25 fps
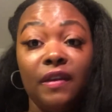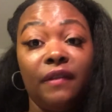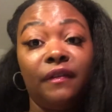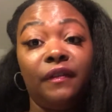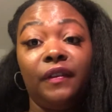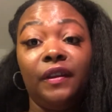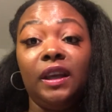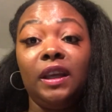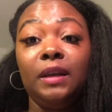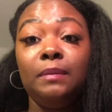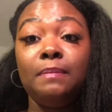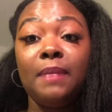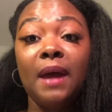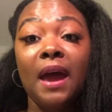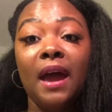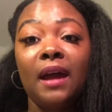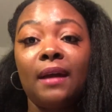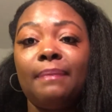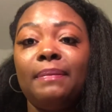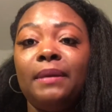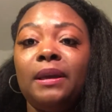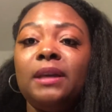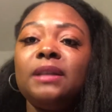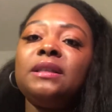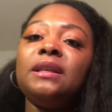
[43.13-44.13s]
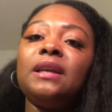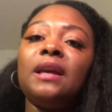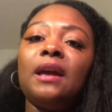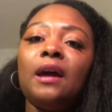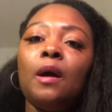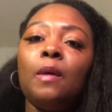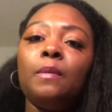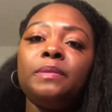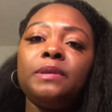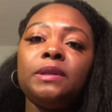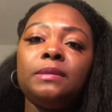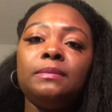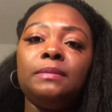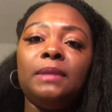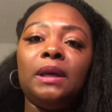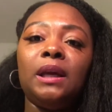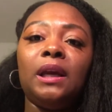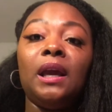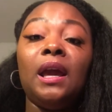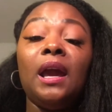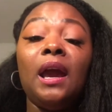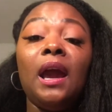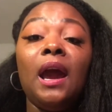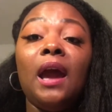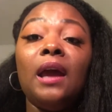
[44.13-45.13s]
the feedback because it helps
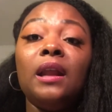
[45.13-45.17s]
me